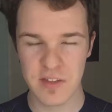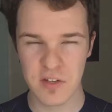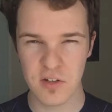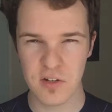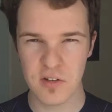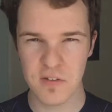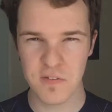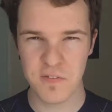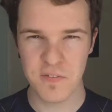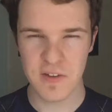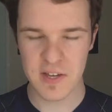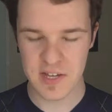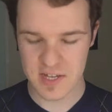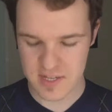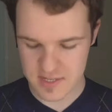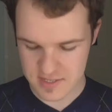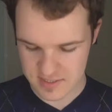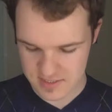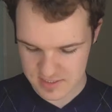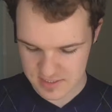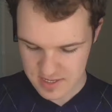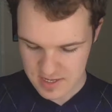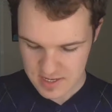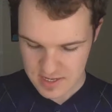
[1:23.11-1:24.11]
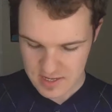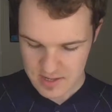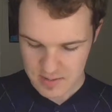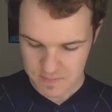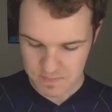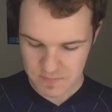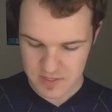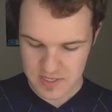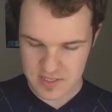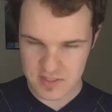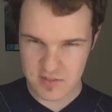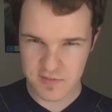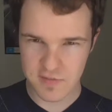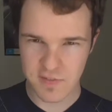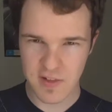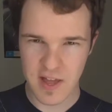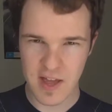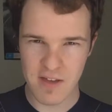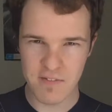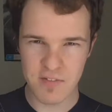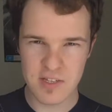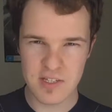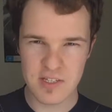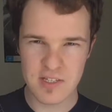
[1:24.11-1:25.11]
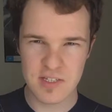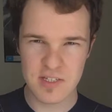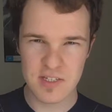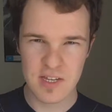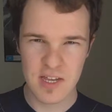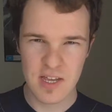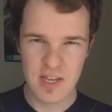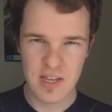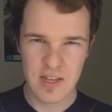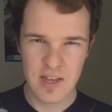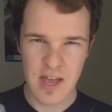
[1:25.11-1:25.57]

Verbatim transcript: The good thing is these flavors